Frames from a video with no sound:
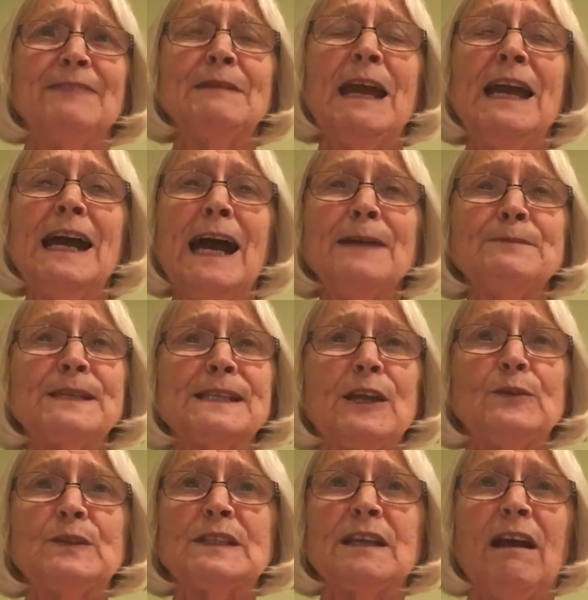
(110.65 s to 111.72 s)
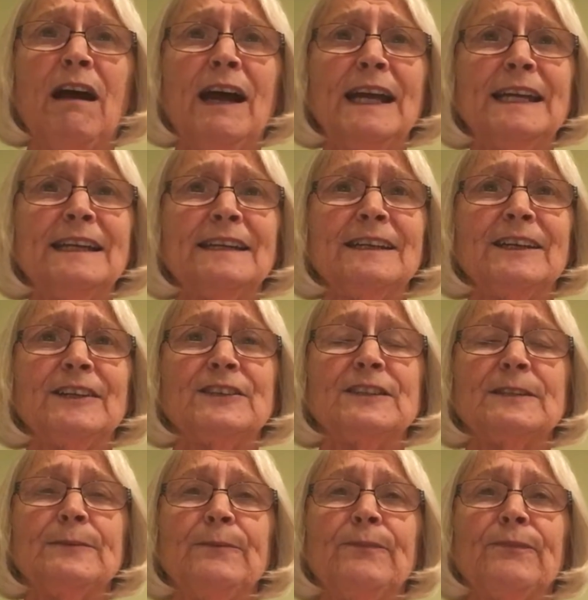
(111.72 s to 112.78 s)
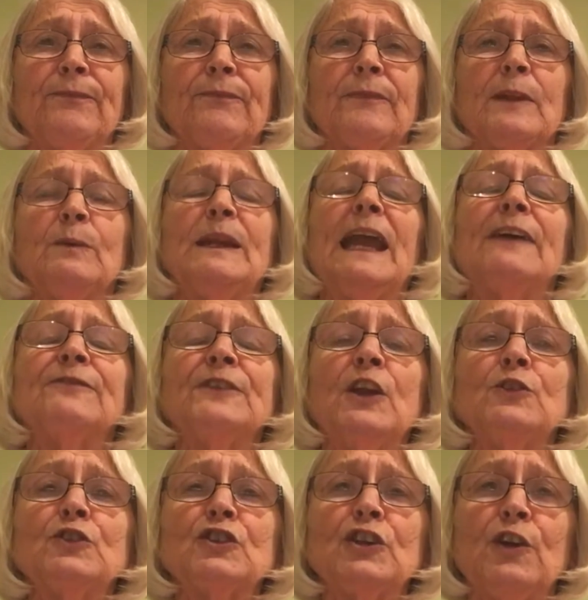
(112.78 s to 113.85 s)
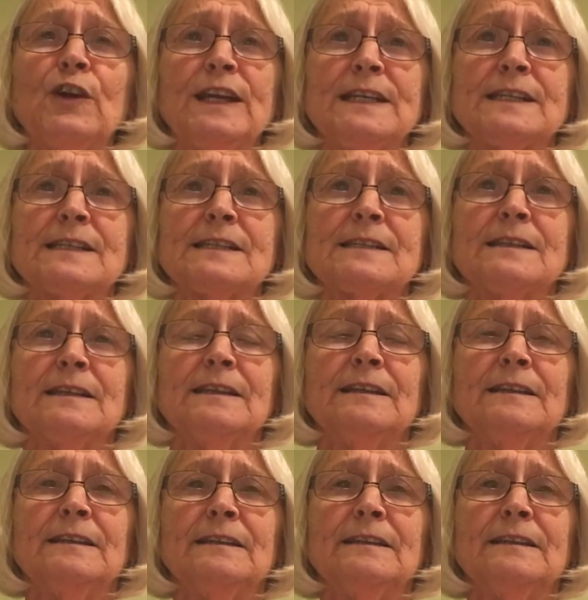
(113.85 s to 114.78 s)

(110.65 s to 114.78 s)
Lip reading: I'm so tired. We have no choice.